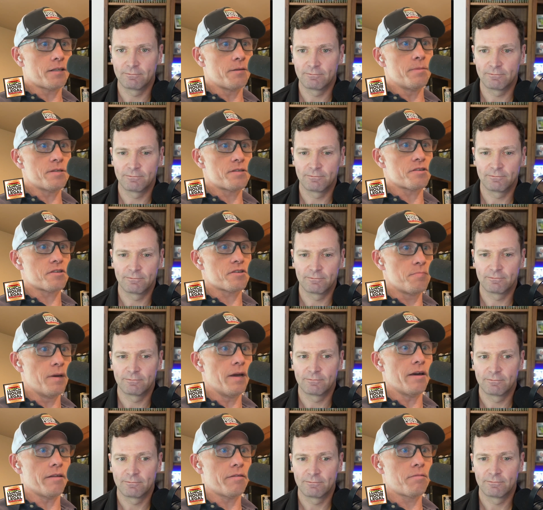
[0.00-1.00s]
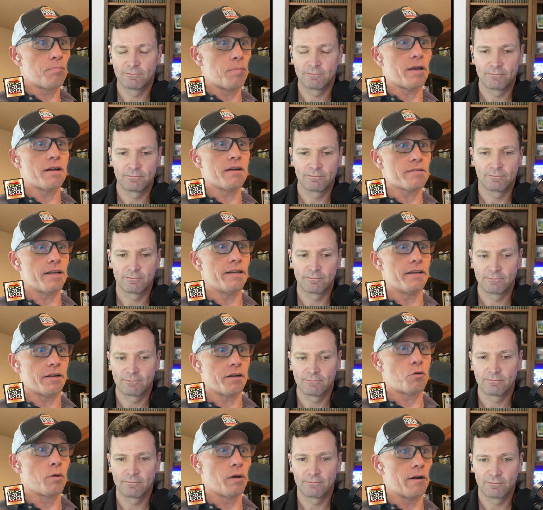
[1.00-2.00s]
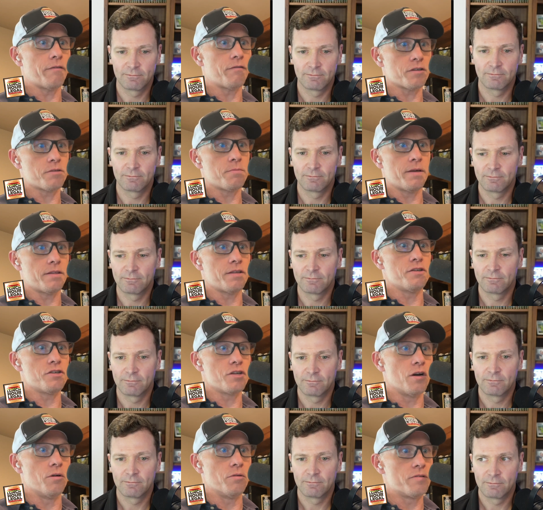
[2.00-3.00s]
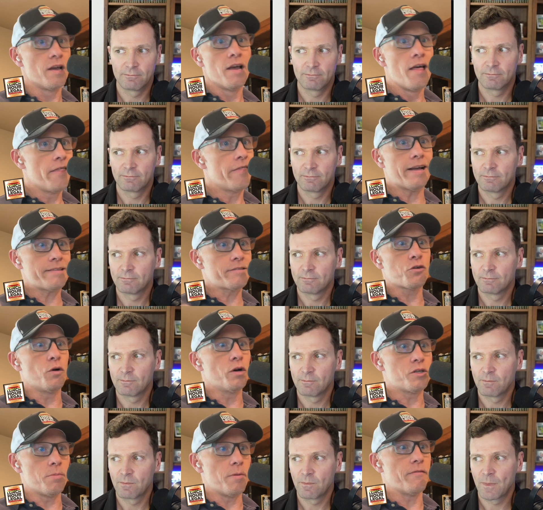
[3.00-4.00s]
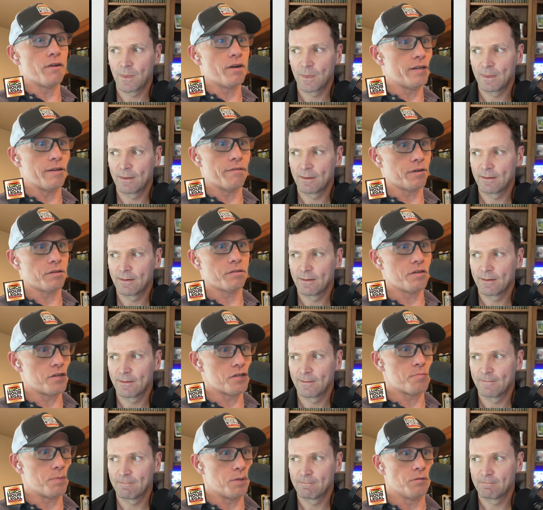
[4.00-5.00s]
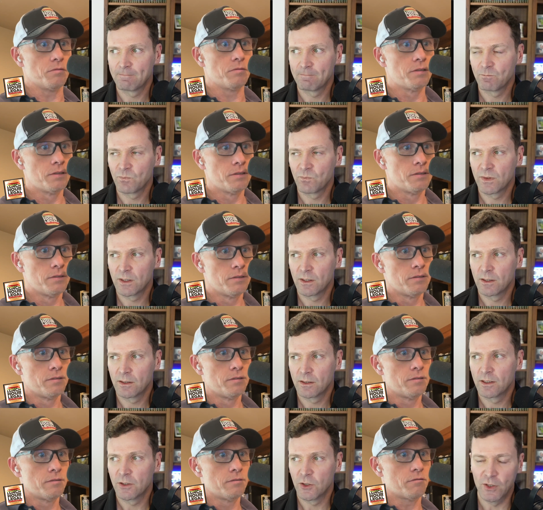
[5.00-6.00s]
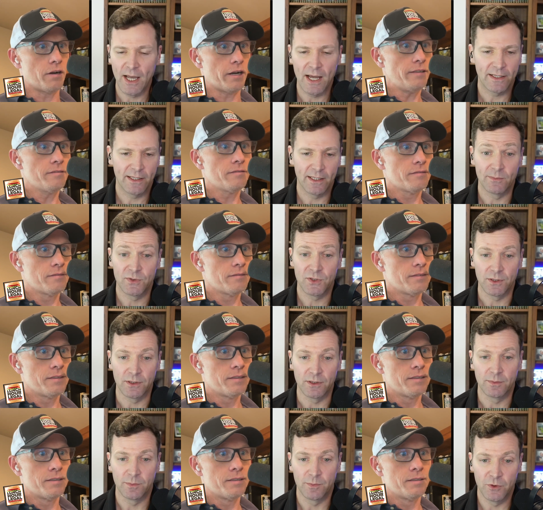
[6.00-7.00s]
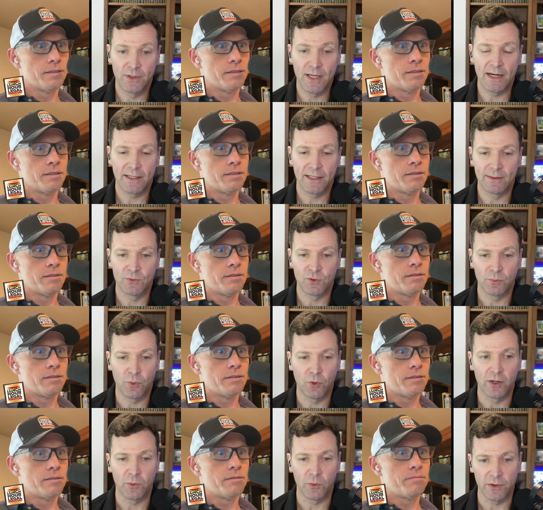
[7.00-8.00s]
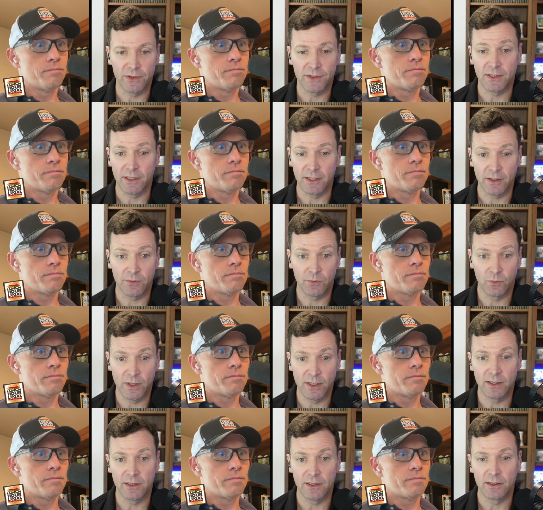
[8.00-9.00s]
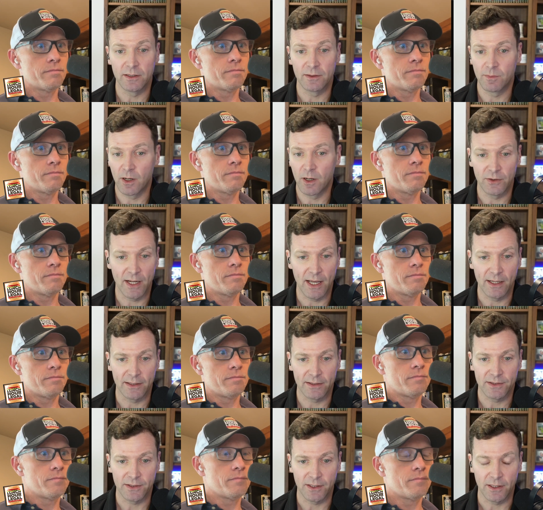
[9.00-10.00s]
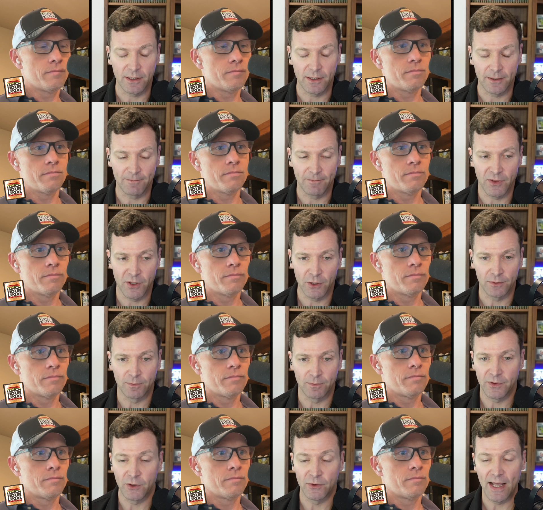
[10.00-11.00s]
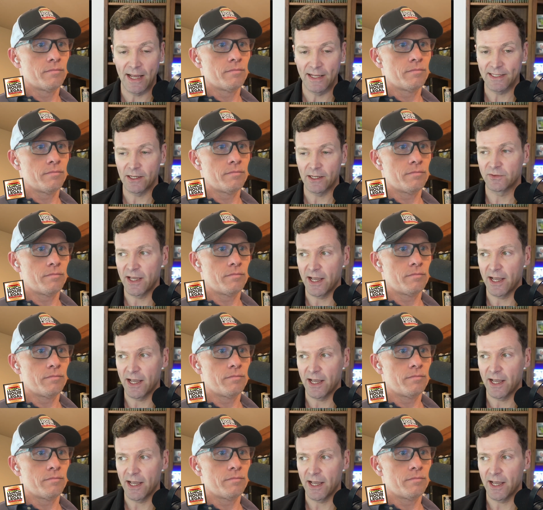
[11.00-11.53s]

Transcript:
Speaker 1: to Mister Smith because I did a query for Smith and Jones," that's going to be very difficult to dispute.
Speaker 2: You right? got to get him to you got to get him to a point where it's like we are not. Uh, they're they're not. It's out of